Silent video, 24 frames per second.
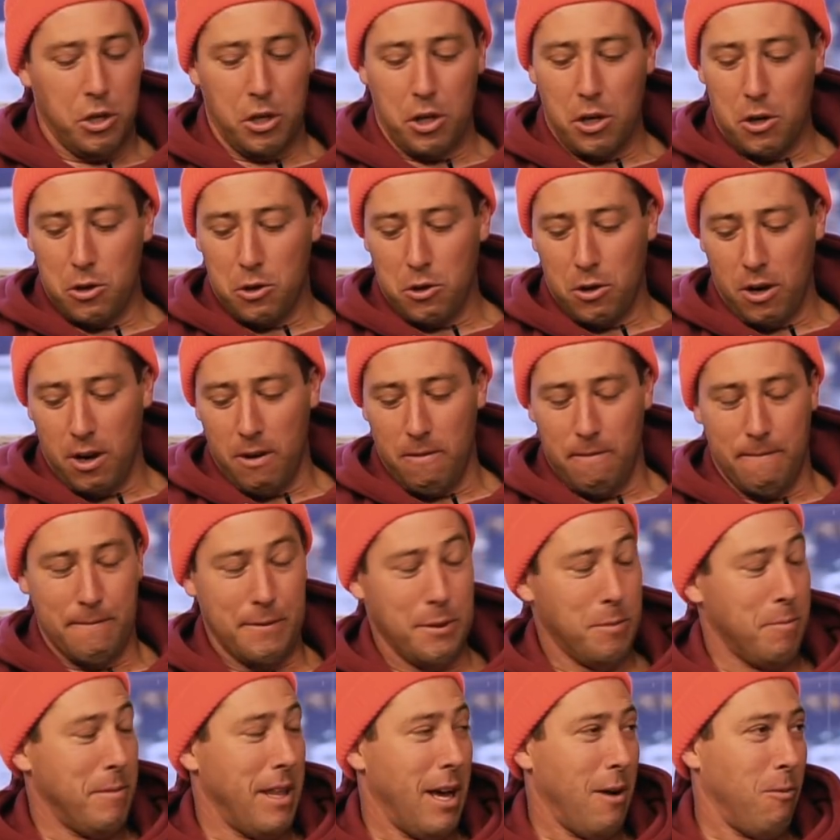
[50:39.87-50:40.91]
should go try and
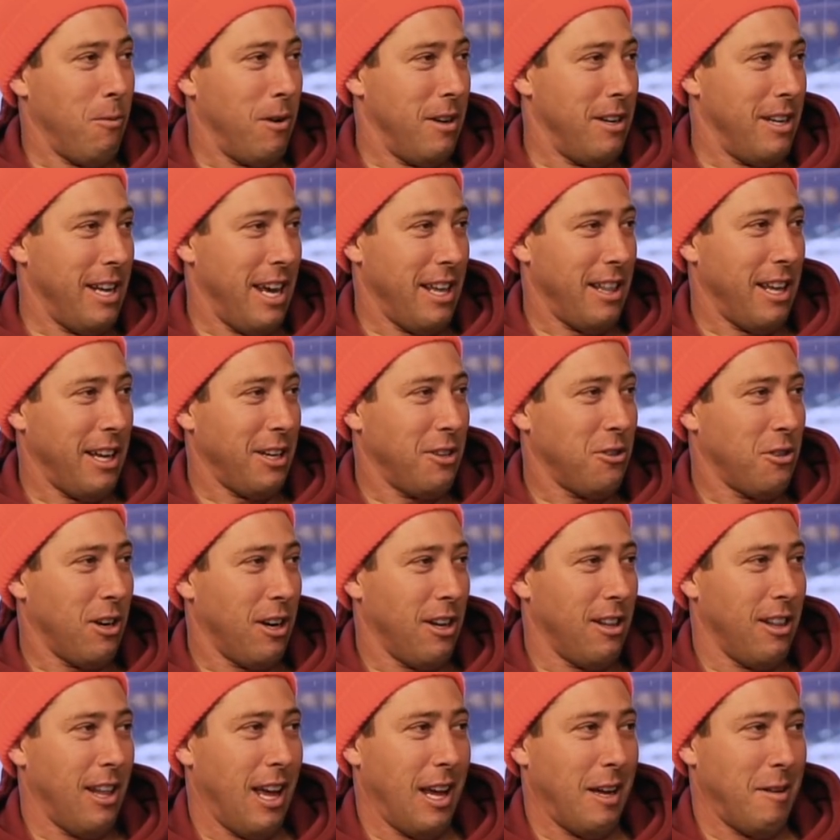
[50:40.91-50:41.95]
film that one day. Like try
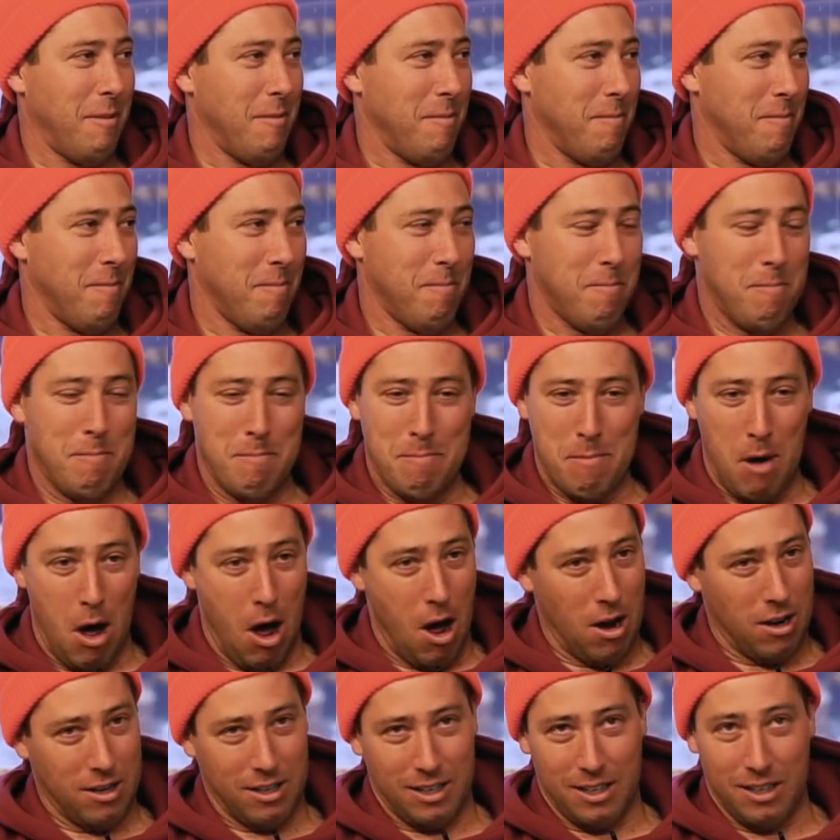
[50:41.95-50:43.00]
to like
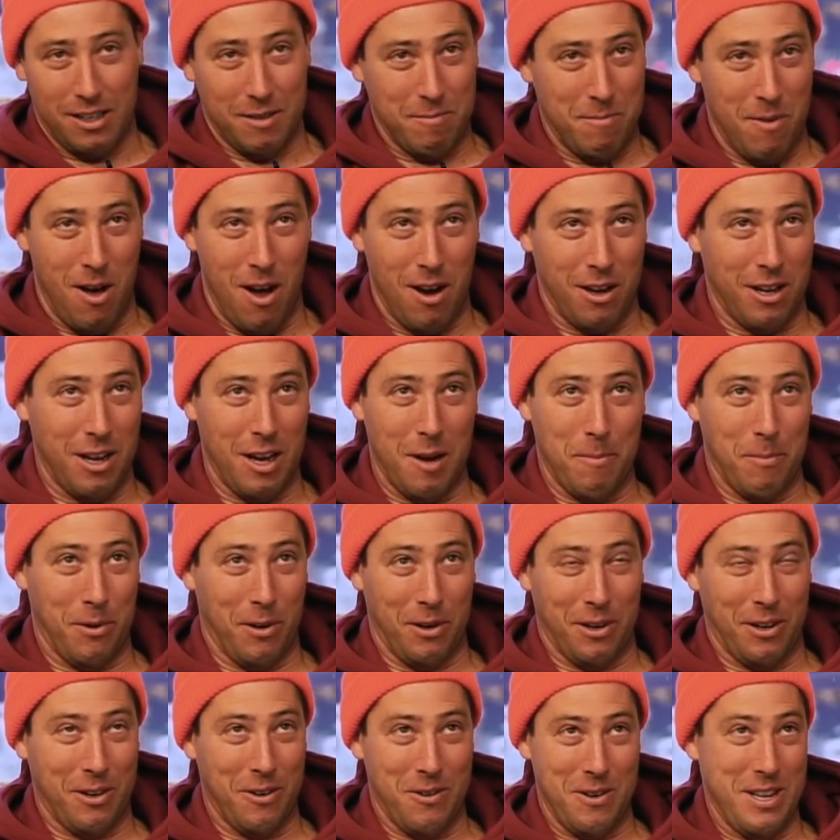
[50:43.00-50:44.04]
mock up
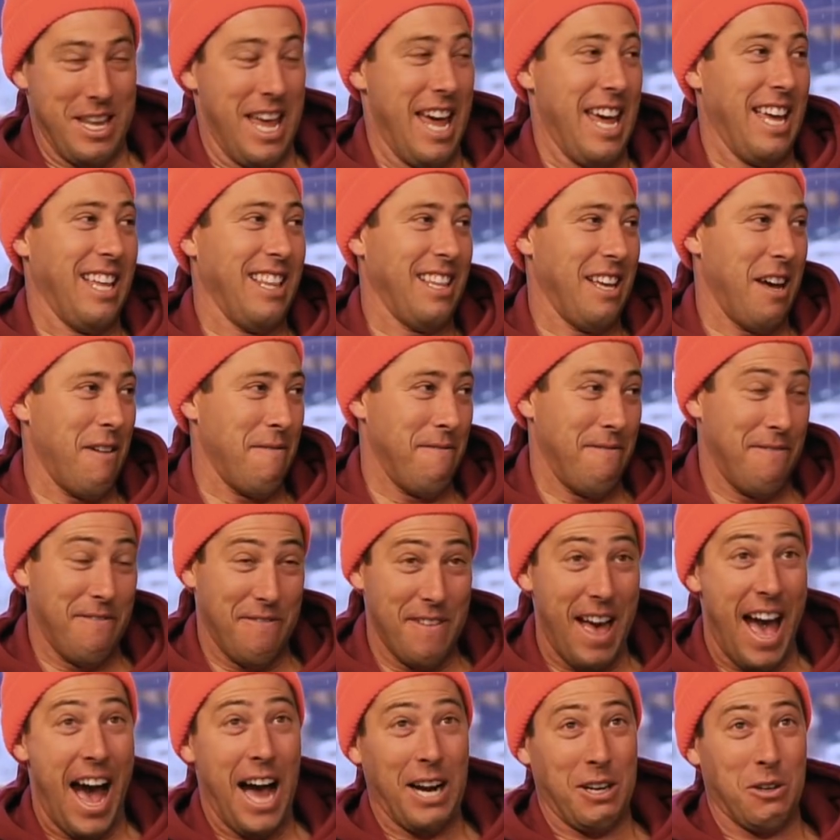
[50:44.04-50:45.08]
or create an
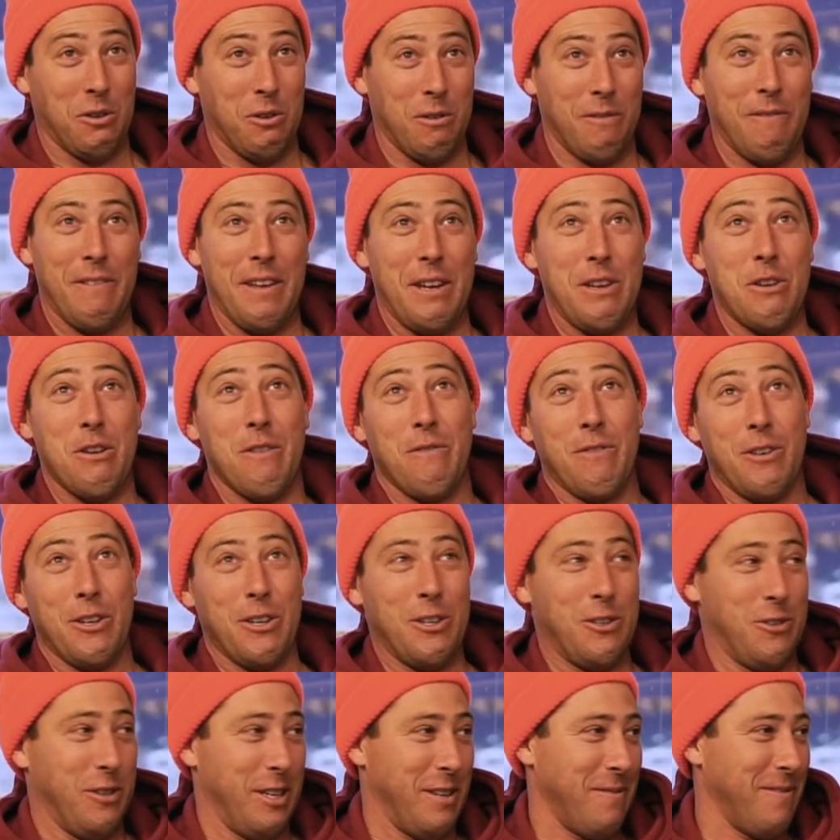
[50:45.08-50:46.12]
actual video of
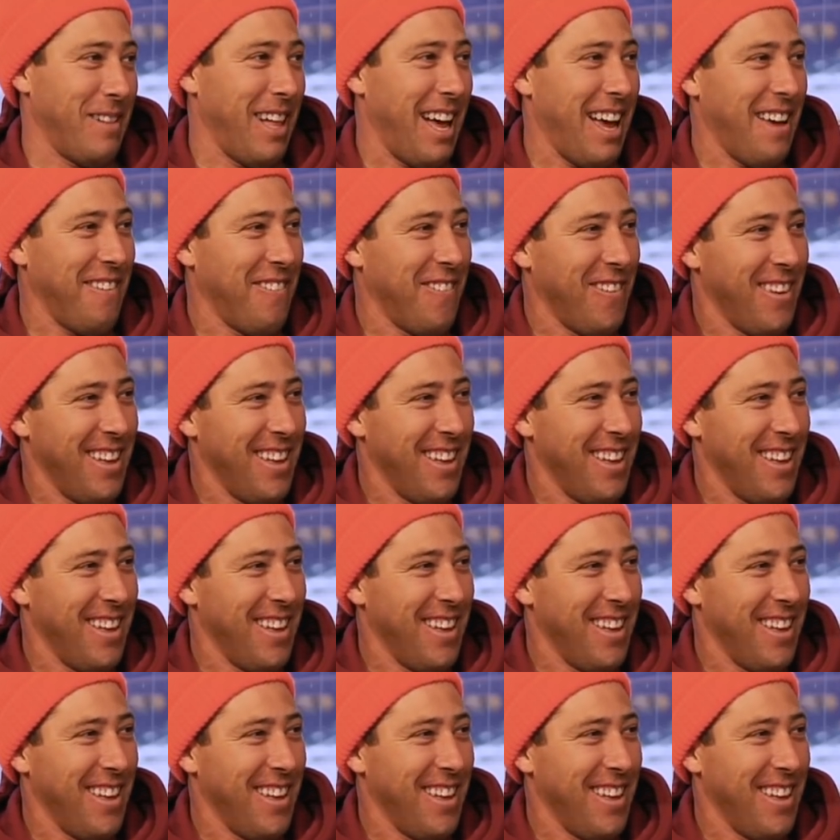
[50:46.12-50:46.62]
your dream life.